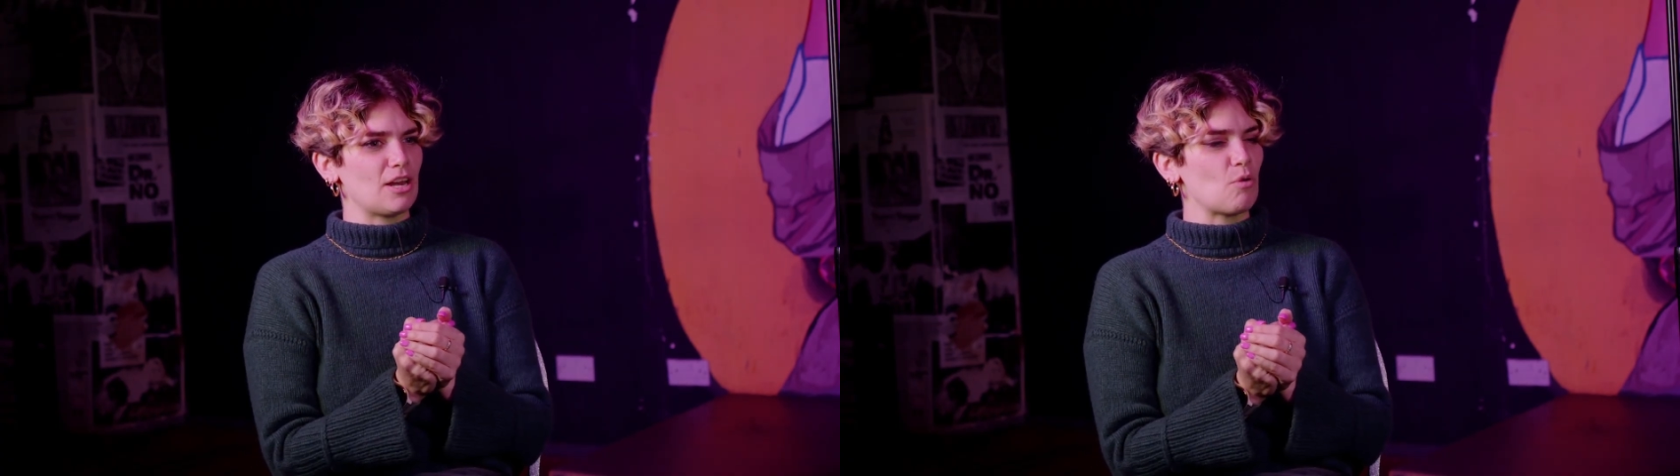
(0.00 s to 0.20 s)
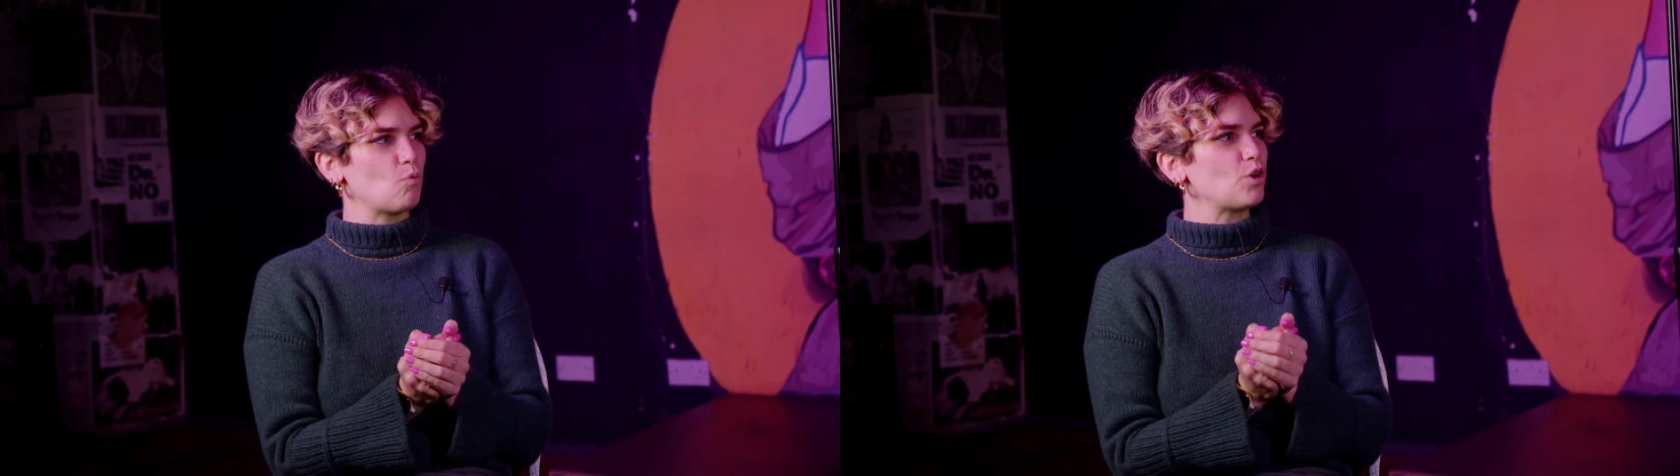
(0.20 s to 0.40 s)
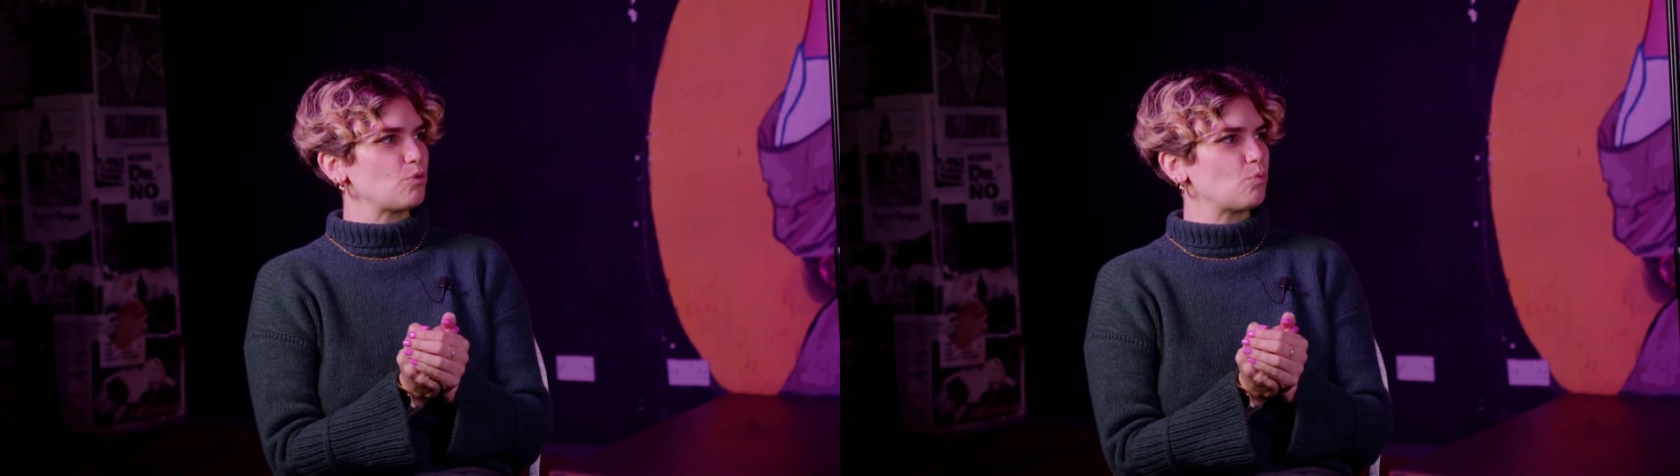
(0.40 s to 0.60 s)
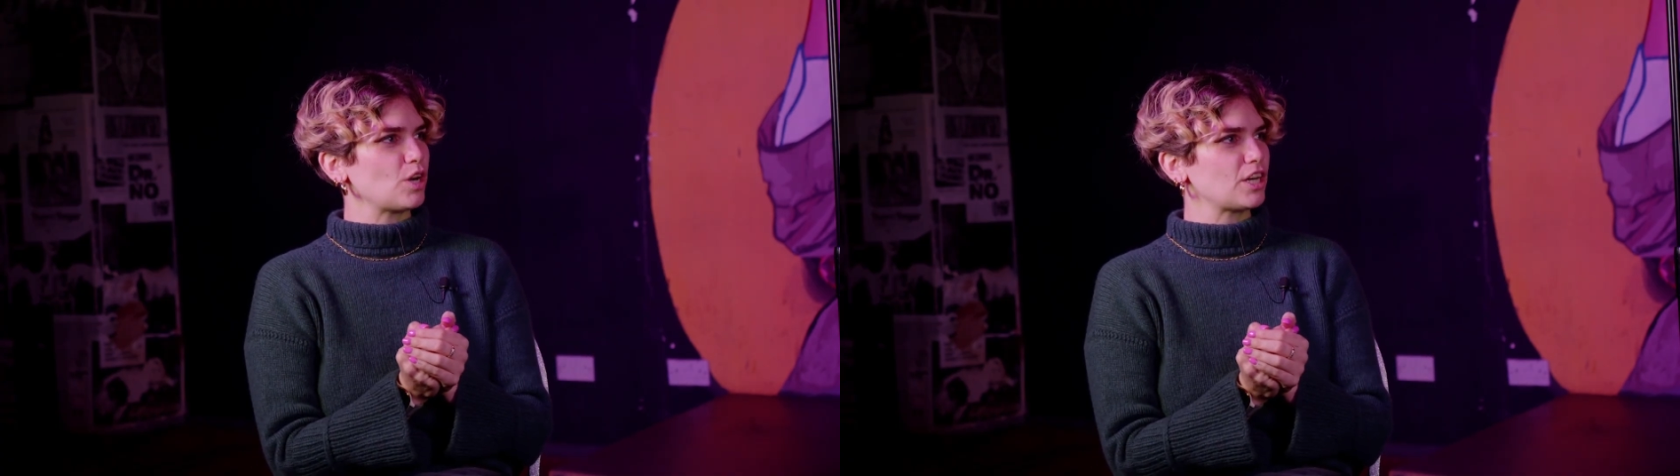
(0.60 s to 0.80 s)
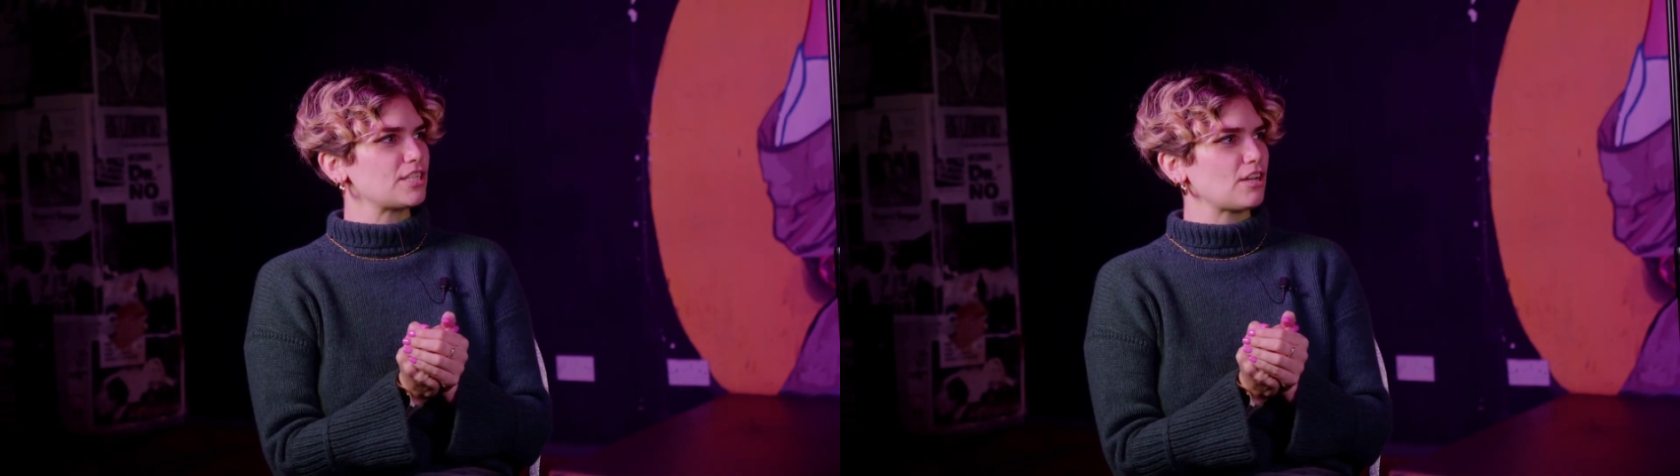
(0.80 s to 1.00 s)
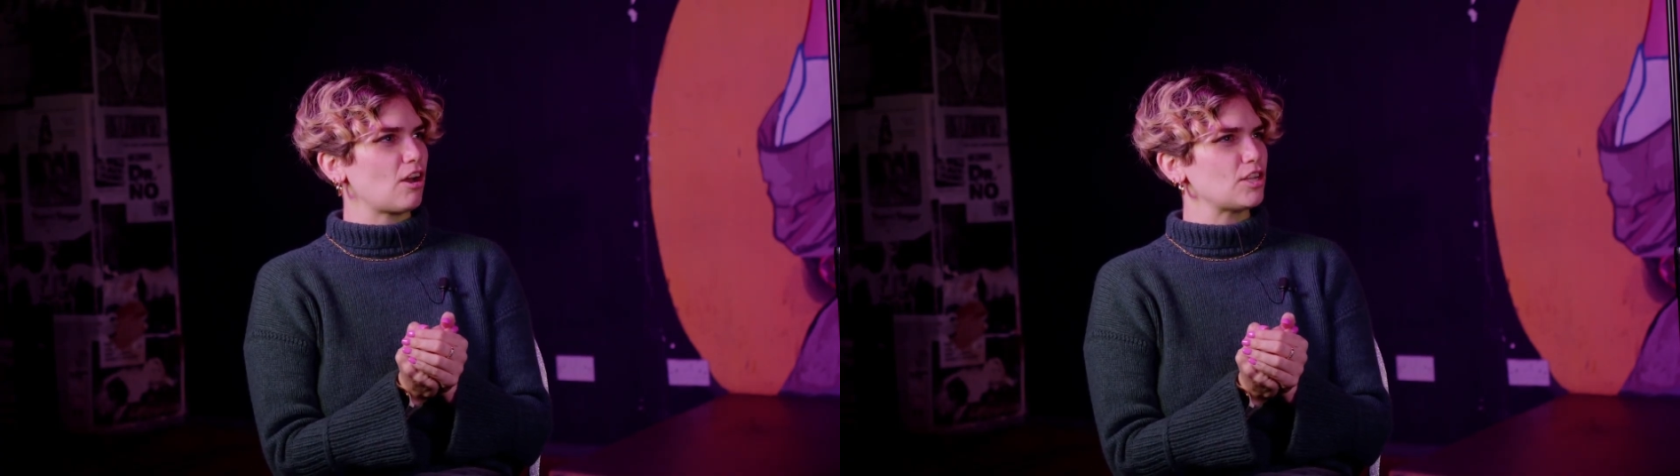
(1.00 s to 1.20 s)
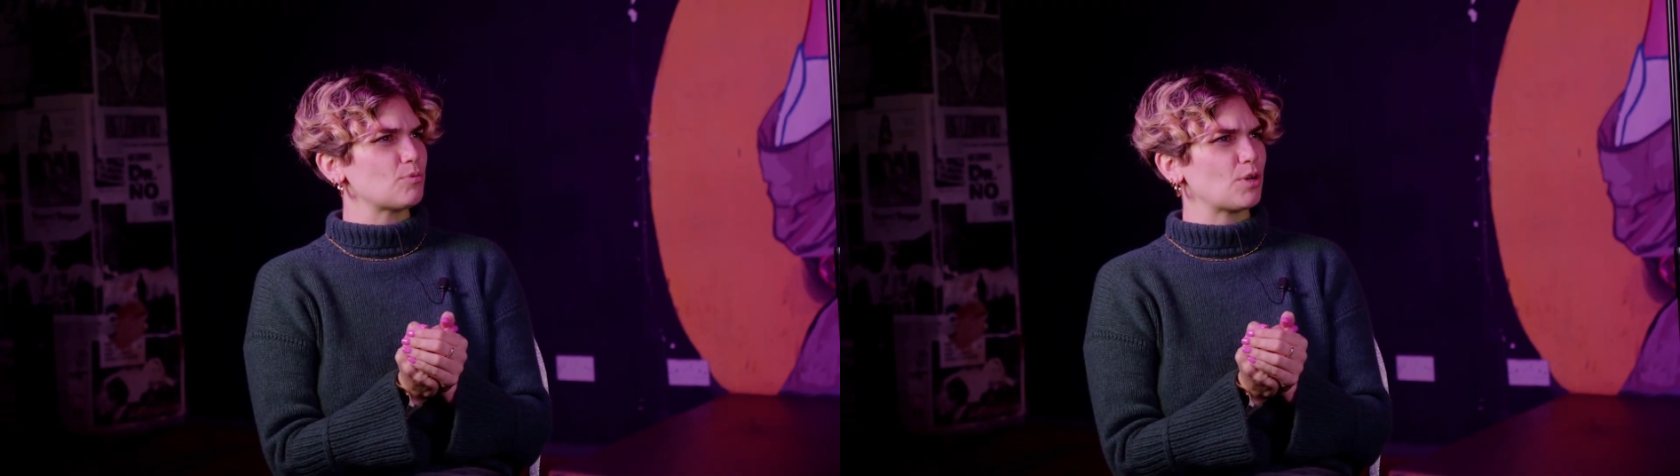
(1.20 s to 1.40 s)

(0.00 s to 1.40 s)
it wouldn't work because the audience would